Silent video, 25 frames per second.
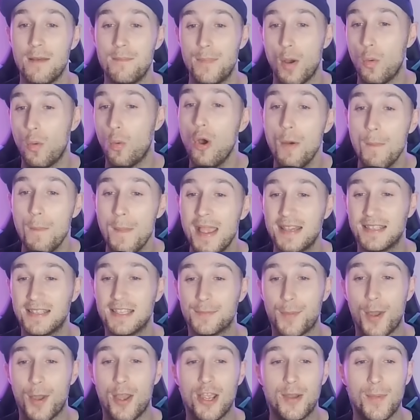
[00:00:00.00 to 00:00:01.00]
but what makes this
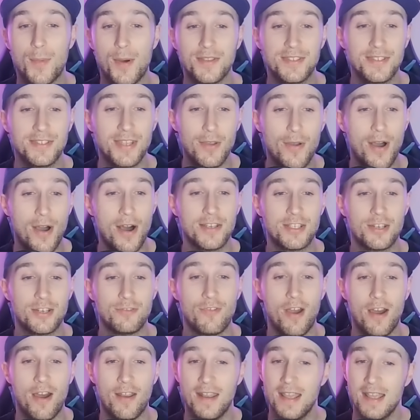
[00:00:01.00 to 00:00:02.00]
Pokemon so hard to
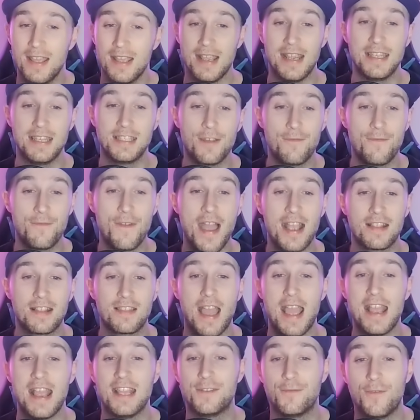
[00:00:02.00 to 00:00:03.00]
run is the fact
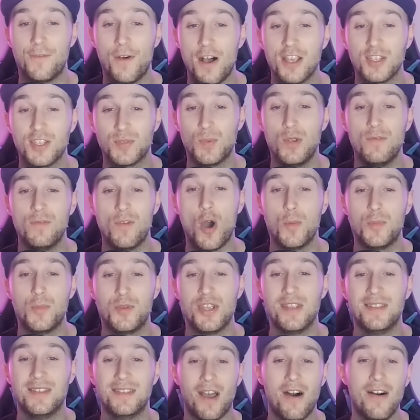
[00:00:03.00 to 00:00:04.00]
that its fast move
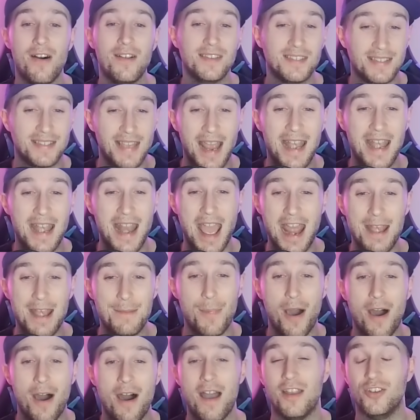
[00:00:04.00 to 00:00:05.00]
options are Zen
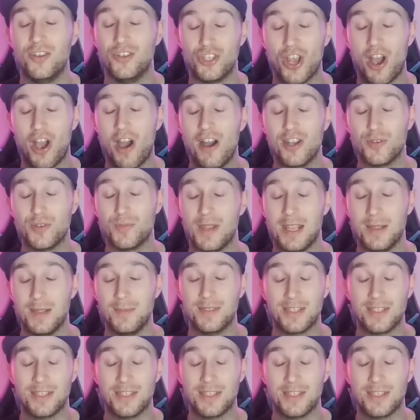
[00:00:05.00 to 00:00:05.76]
Headbutt and Charge Beam,